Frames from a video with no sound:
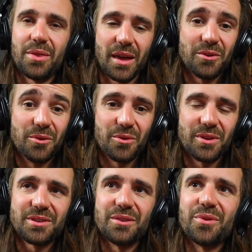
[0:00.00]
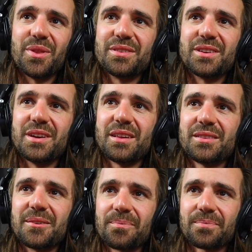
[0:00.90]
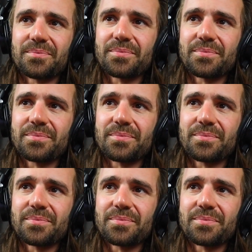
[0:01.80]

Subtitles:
Thank you, Christian, for the suggestion.